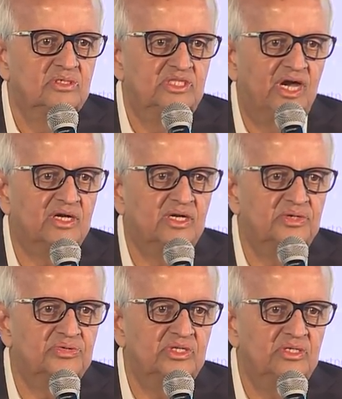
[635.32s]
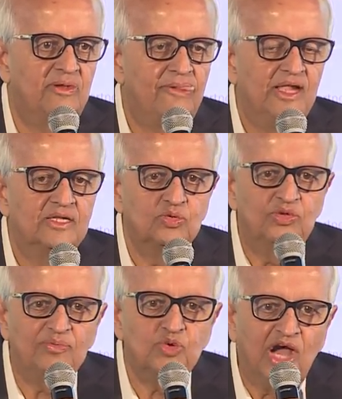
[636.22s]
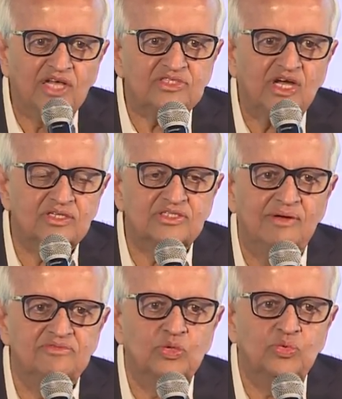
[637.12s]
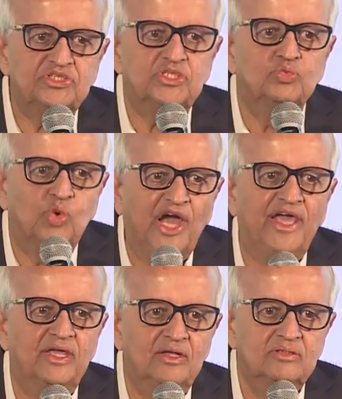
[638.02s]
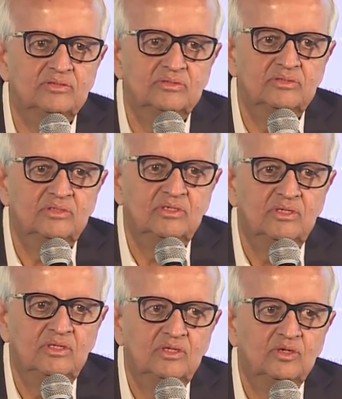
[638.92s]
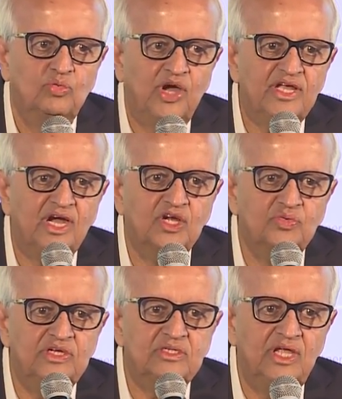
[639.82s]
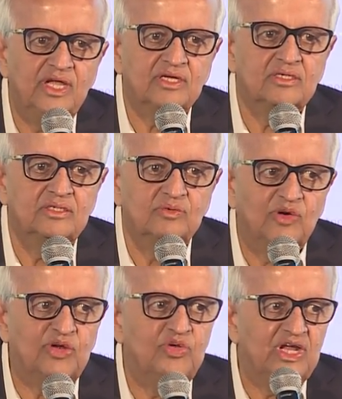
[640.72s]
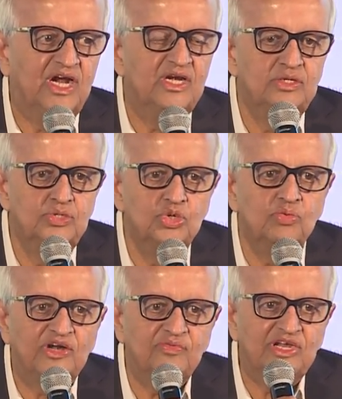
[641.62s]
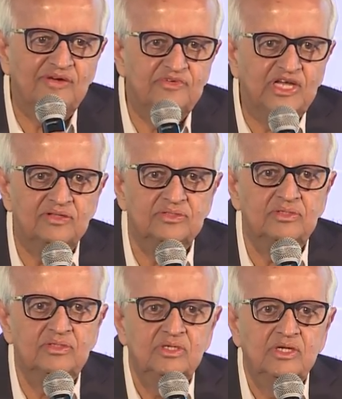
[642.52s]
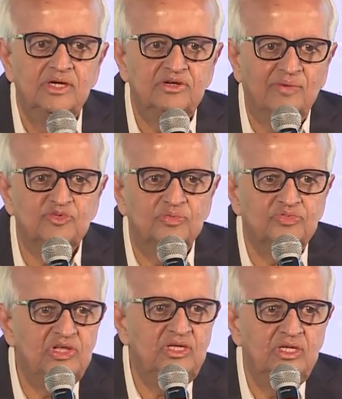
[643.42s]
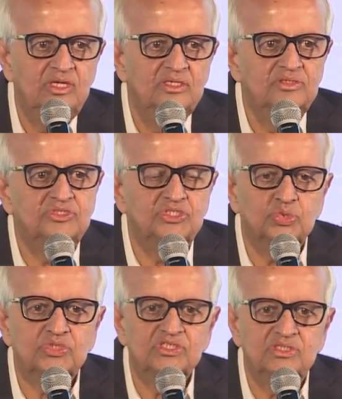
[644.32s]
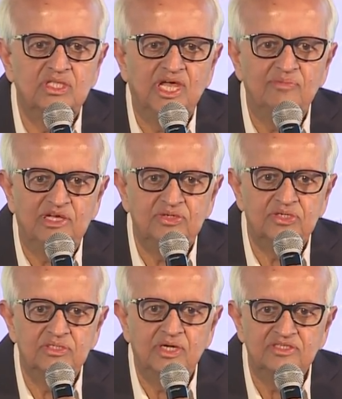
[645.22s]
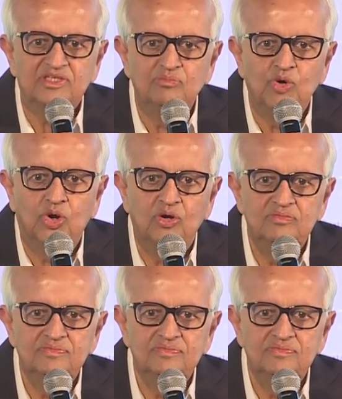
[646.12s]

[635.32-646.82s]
in our country. So we have to ask ourselves the question why? Why can't we take what we can't do what we have done in terms of three institutions that I mentioned and some more?